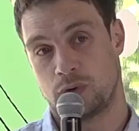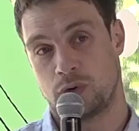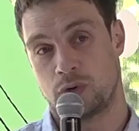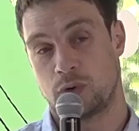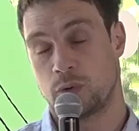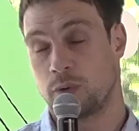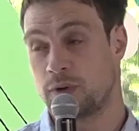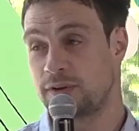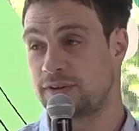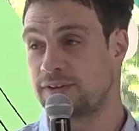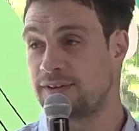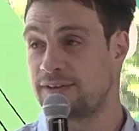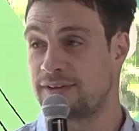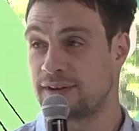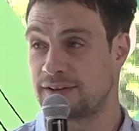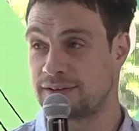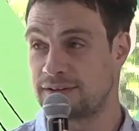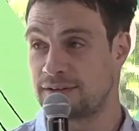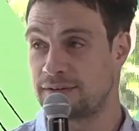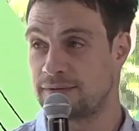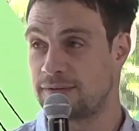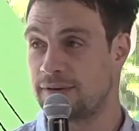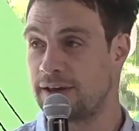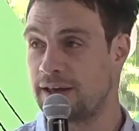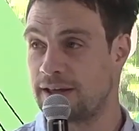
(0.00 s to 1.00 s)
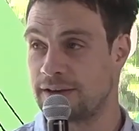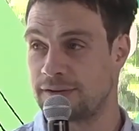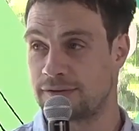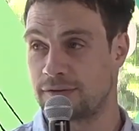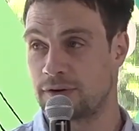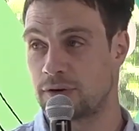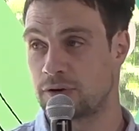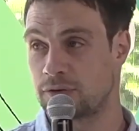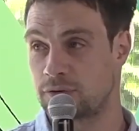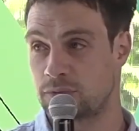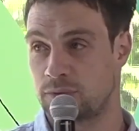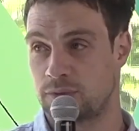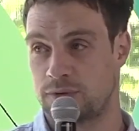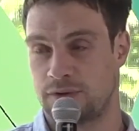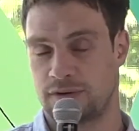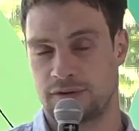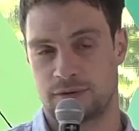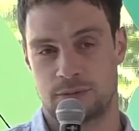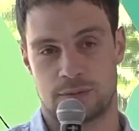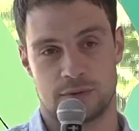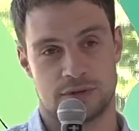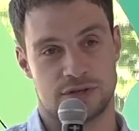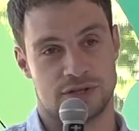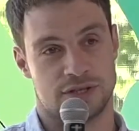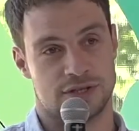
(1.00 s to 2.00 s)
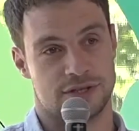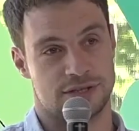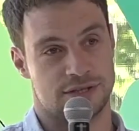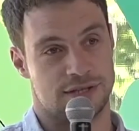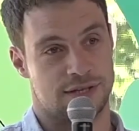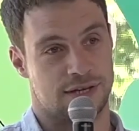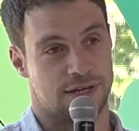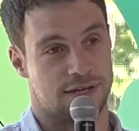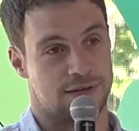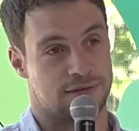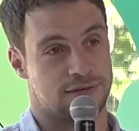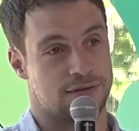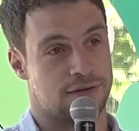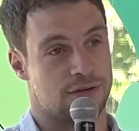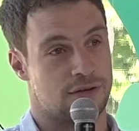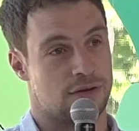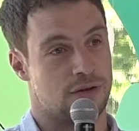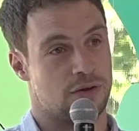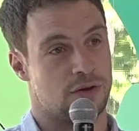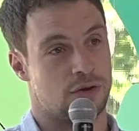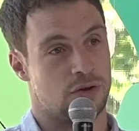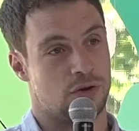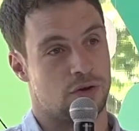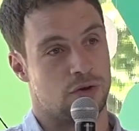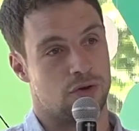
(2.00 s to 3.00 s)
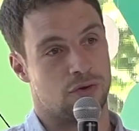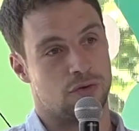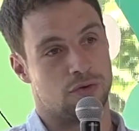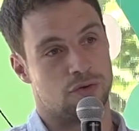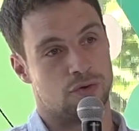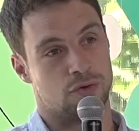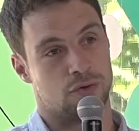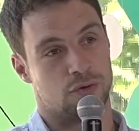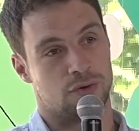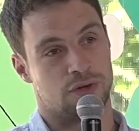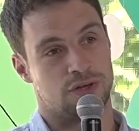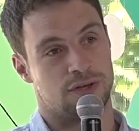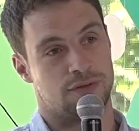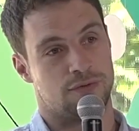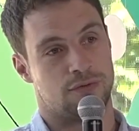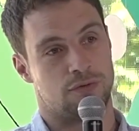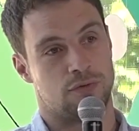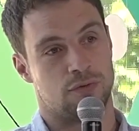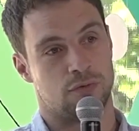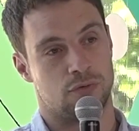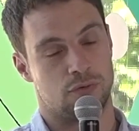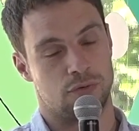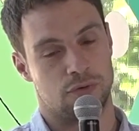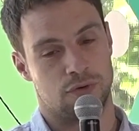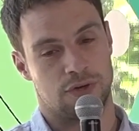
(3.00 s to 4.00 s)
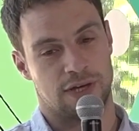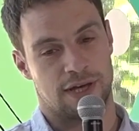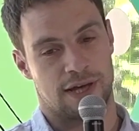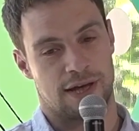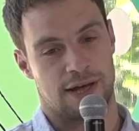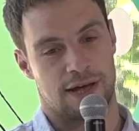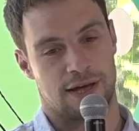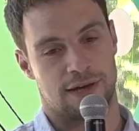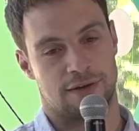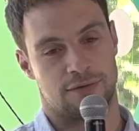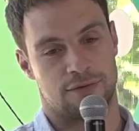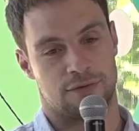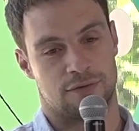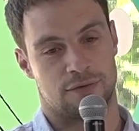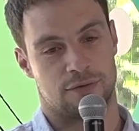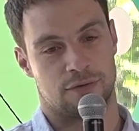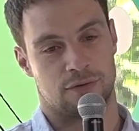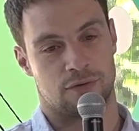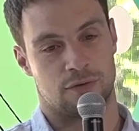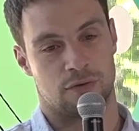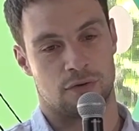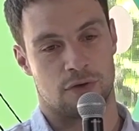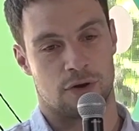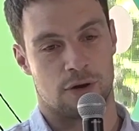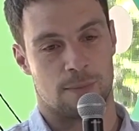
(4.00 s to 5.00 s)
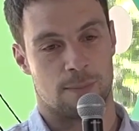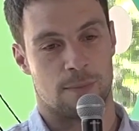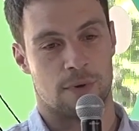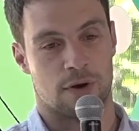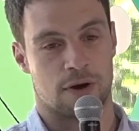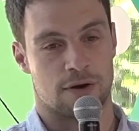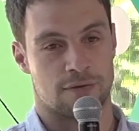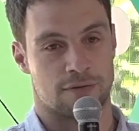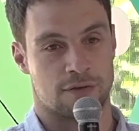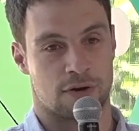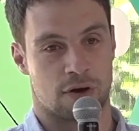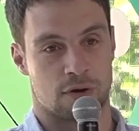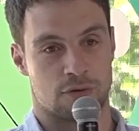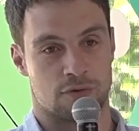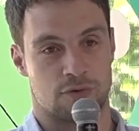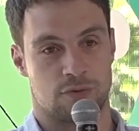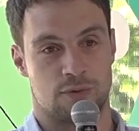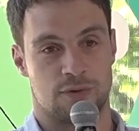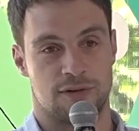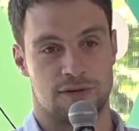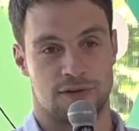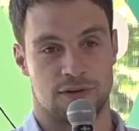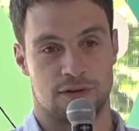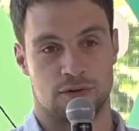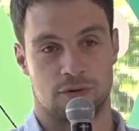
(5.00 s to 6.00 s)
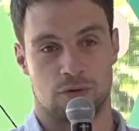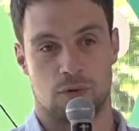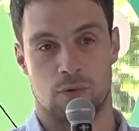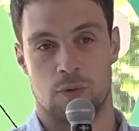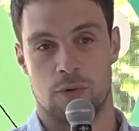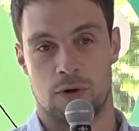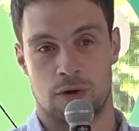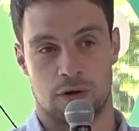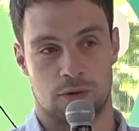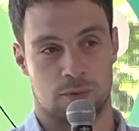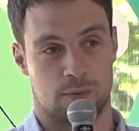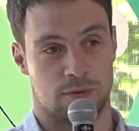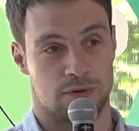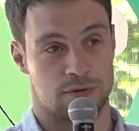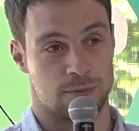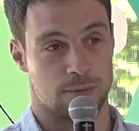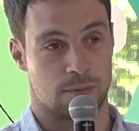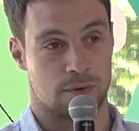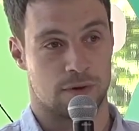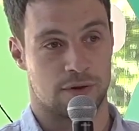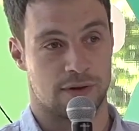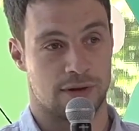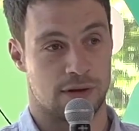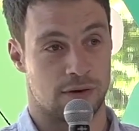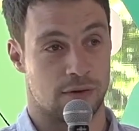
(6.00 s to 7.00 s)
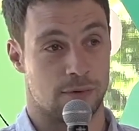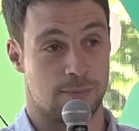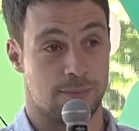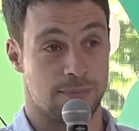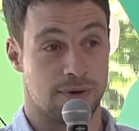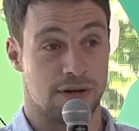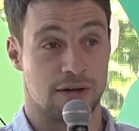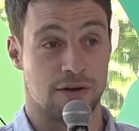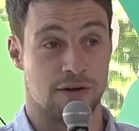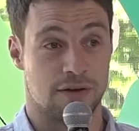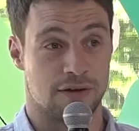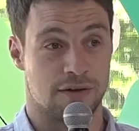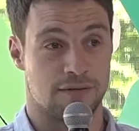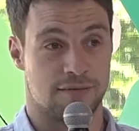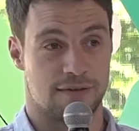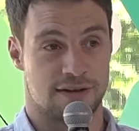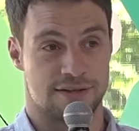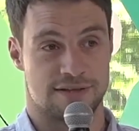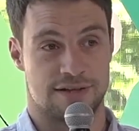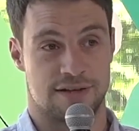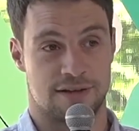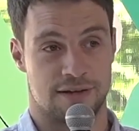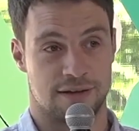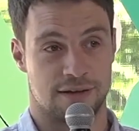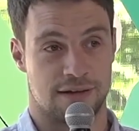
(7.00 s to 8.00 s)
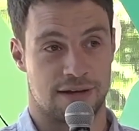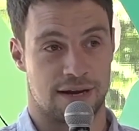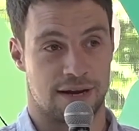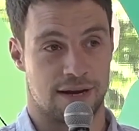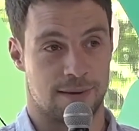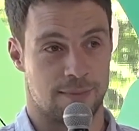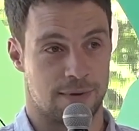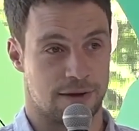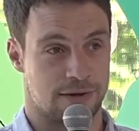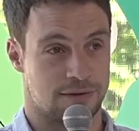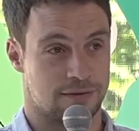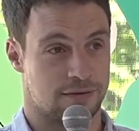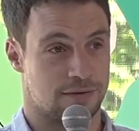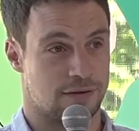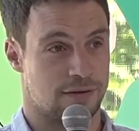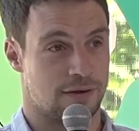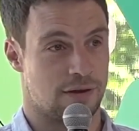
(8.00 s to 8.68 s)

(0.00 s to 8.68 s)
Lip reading: quantitative answer to this, which is that, you know, if you look at the number of countries in the world with more than $1 billion invested in climate,